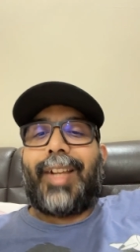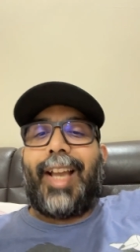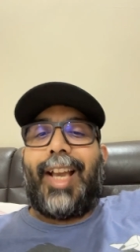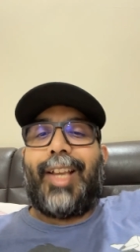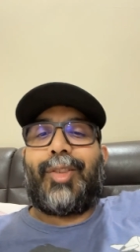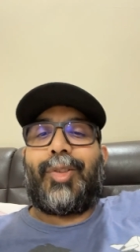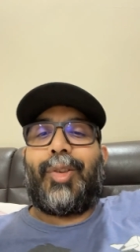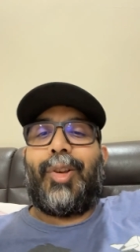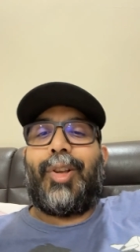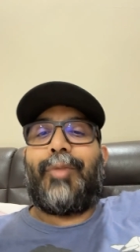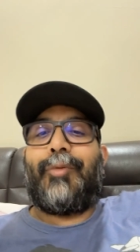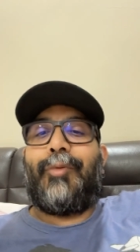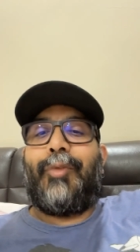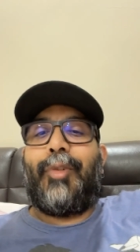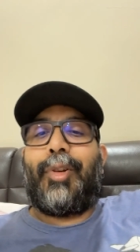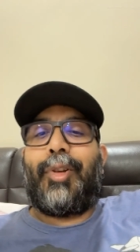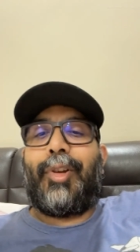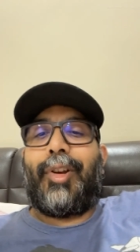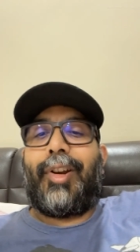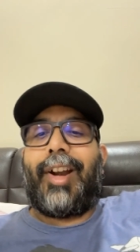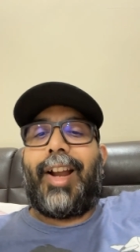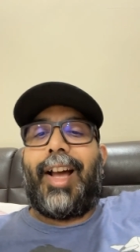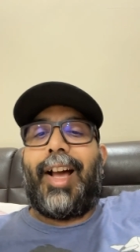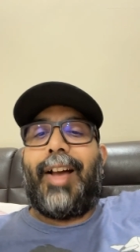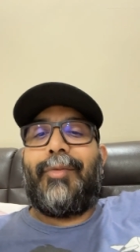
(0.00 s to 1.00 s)
I saw
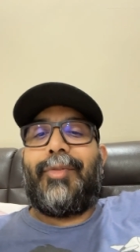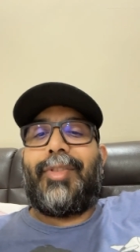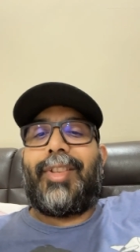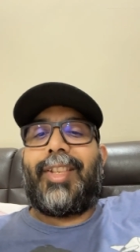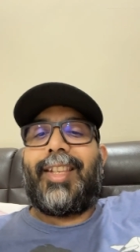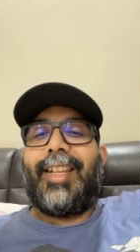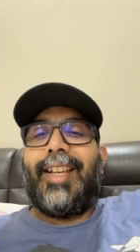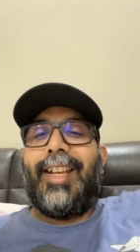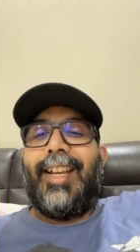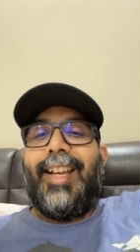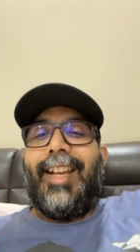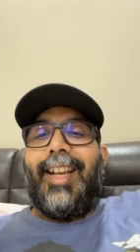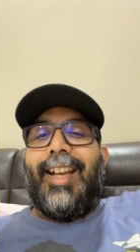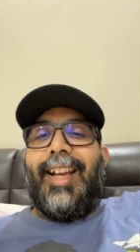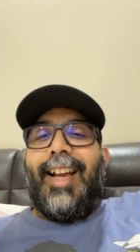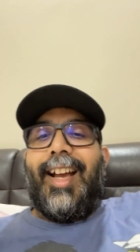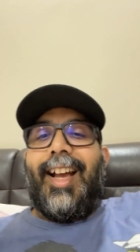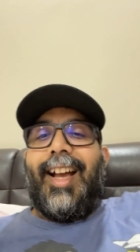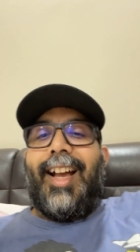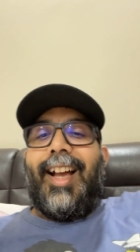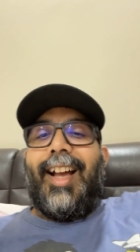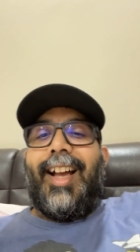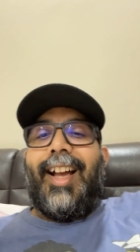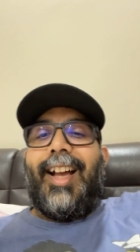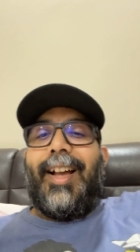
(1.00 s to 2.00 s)
photographs.
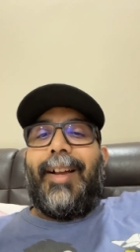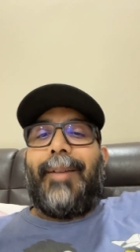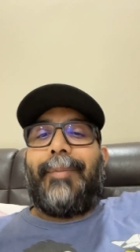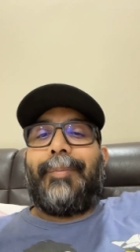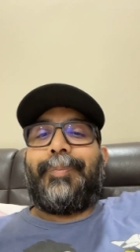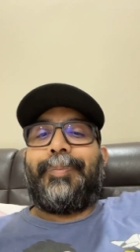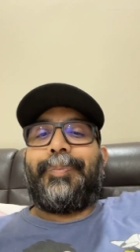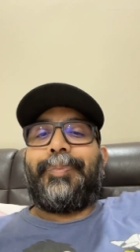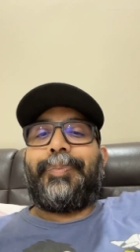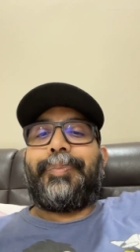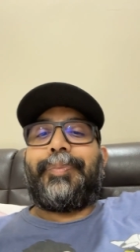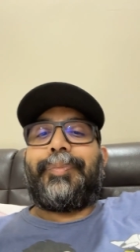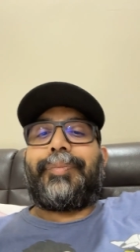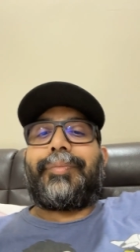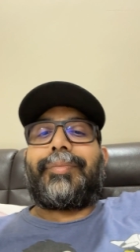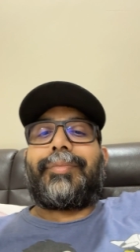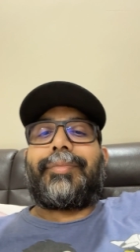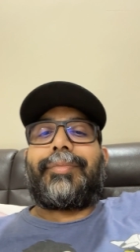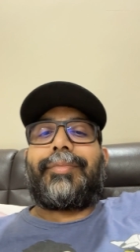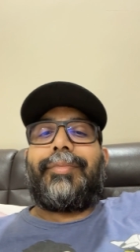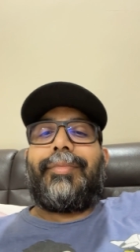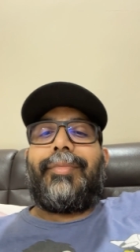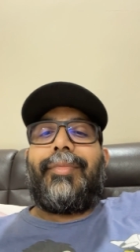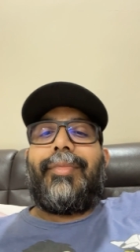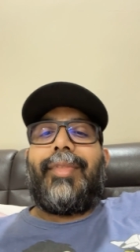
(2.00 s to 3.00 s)
Um,
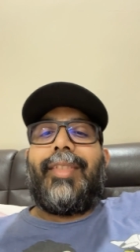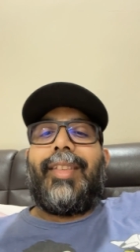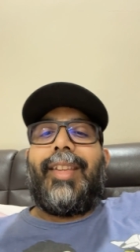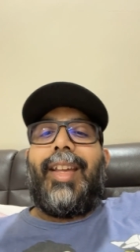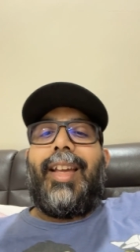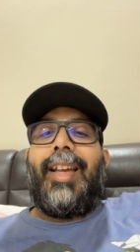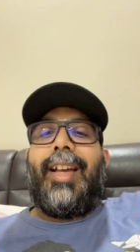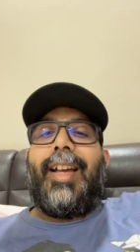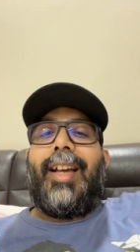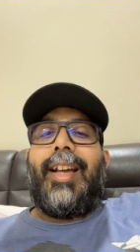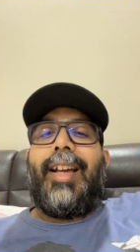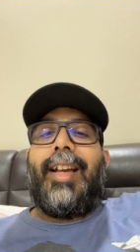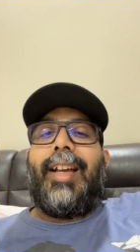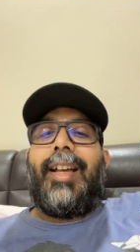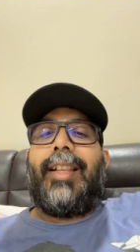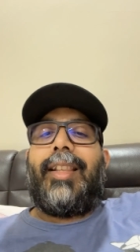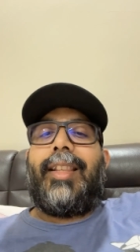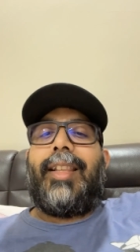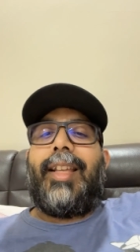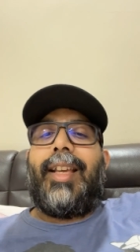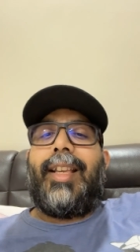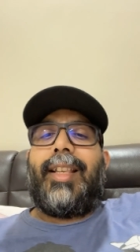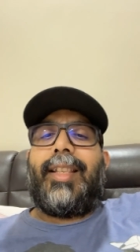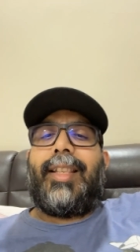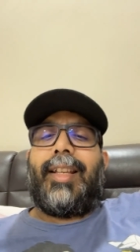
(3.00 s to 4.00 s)
uh,
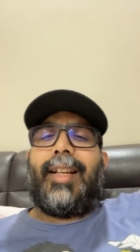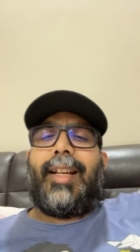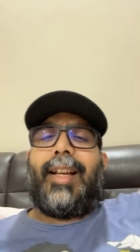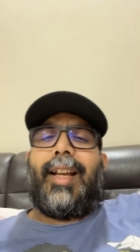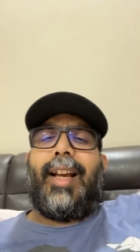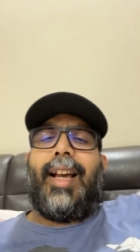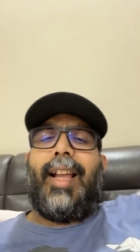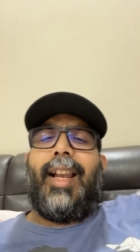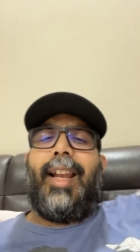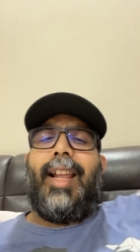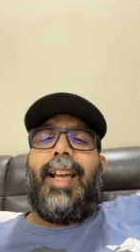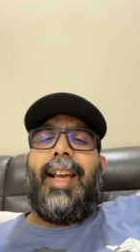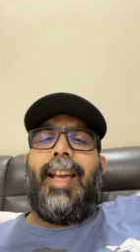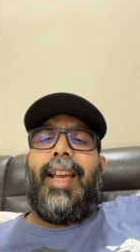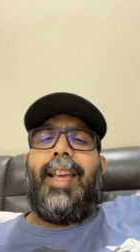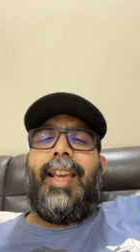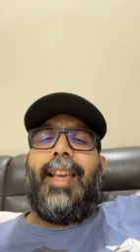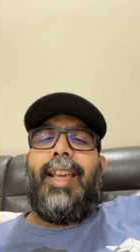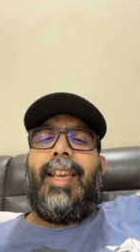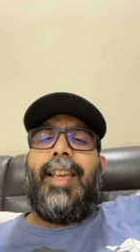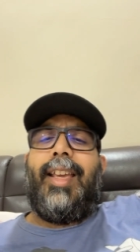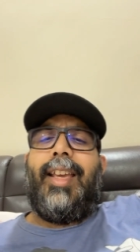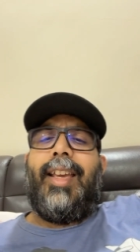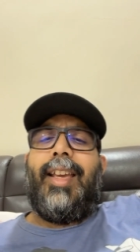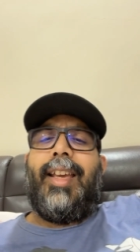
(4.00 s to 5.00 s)
there's a
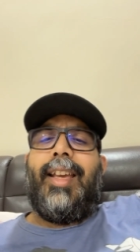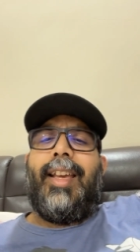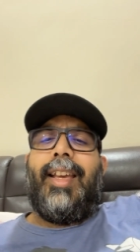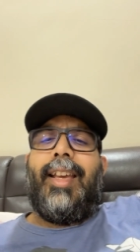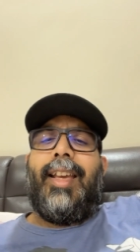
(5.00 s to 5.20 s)
Kalai,